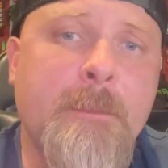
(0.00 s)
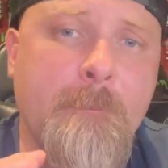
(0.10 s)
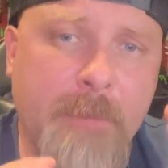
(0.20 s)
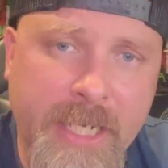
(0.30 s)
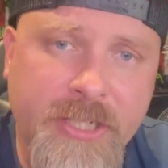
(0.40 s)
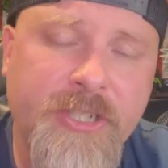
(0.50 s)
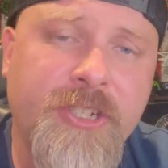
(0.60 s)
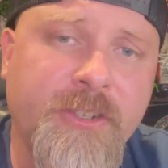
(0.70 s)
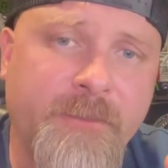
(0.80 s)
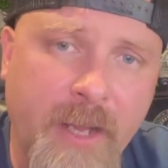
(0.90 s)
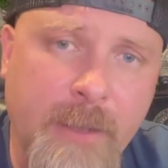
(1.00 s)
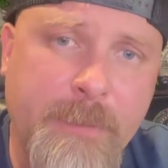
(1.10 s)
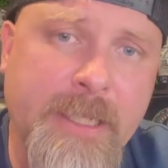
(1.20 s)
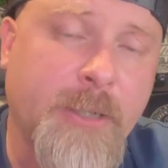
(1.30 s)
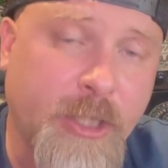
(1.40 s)
Make sure you're
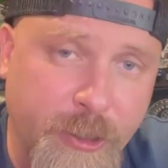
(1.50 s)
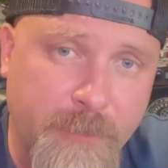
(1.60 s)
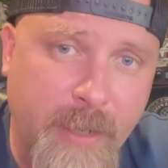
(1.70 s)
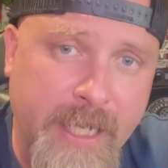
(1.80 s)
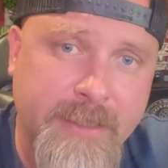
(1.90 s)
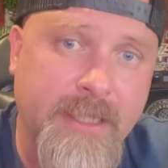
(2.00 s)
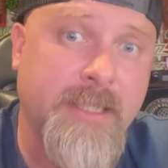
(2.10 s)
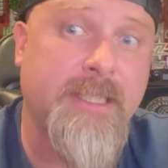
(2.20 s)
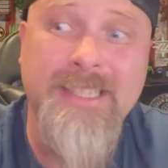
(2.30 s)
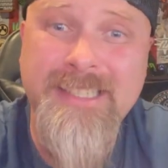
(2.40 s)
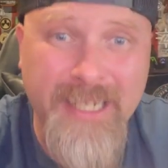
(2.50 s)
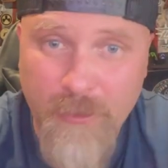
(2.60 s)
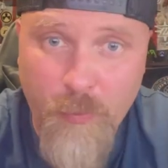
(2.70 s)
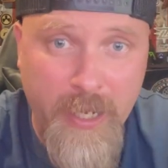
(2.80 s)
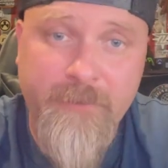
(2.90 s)
developing a good mindset to stay
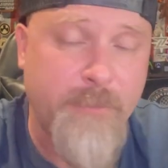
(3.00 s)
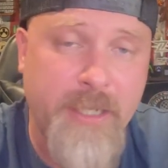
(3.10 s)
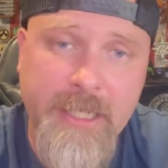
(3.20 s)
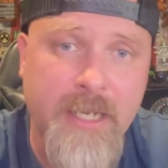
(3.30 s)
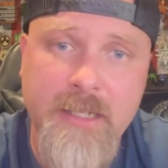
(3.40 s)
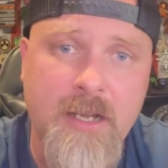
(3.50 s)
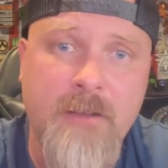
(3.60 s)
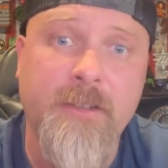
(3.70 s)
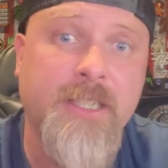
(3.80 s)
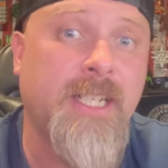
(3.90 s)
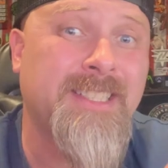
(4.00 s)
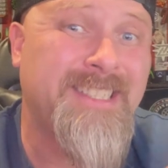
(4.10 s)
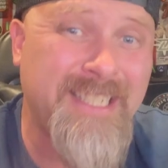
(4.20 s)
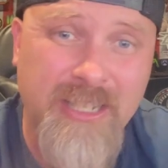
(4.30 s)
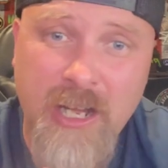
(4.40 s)
away from any kind of conflict.
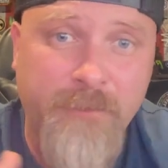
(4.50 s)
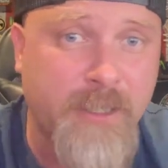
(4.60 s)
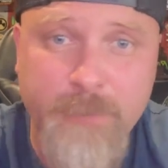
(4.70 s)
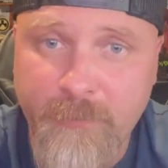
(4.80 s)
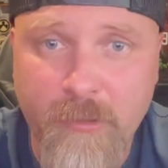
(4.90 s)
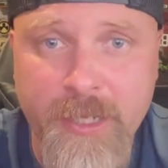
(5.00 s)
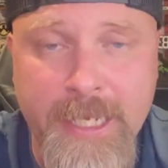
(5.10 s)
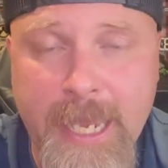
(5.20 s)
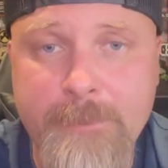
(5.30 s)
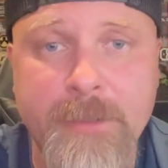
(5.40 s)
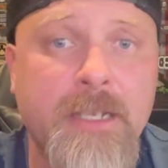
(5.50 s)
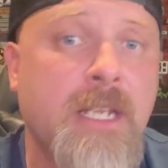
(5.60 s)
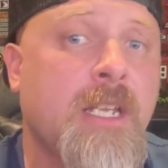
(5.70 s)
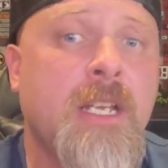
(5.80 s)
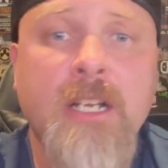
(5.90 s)
See conflicts before they happen.
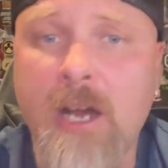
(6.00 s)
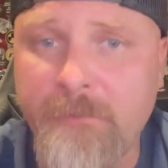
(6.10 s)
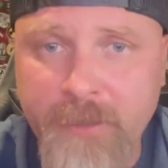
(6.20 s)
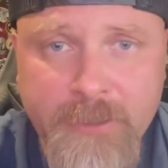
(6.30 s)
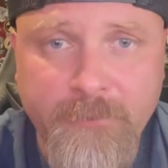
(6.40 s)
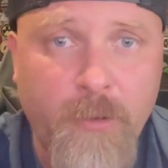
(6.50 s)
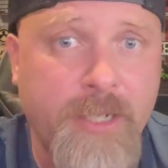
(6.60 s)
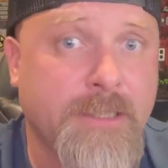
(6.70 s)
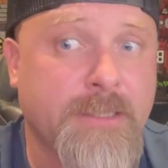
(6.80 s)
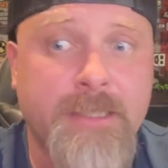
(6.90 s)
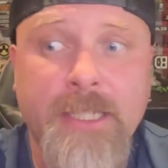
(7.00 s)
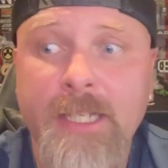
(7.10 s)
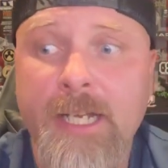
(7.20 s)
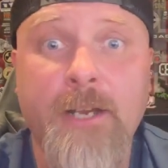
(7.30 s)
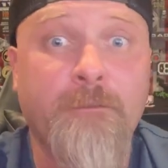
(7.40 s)
Conflict avoidance,
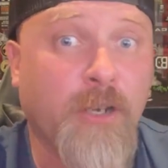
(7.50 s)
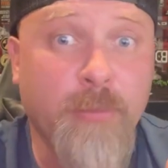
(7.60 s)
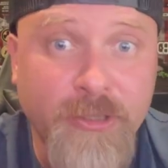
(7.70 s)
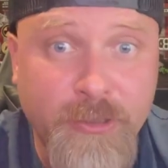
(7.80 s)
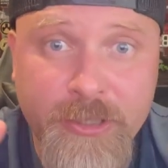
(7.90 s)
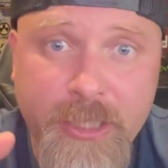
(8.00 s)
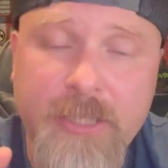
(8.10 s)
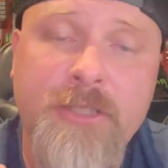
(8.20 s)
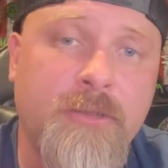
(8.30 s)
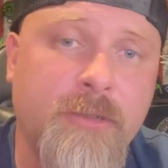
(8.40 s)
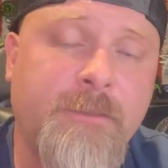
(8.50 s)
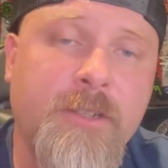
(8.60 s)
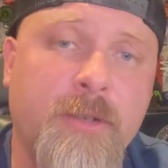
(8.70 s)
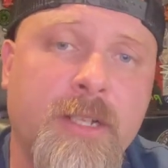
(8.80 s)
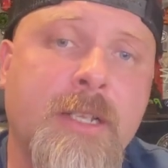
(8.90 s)
verbal jujitsu, if
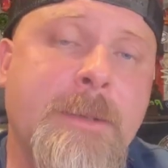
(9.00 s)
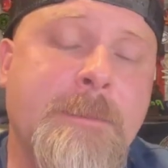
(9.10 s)
you will.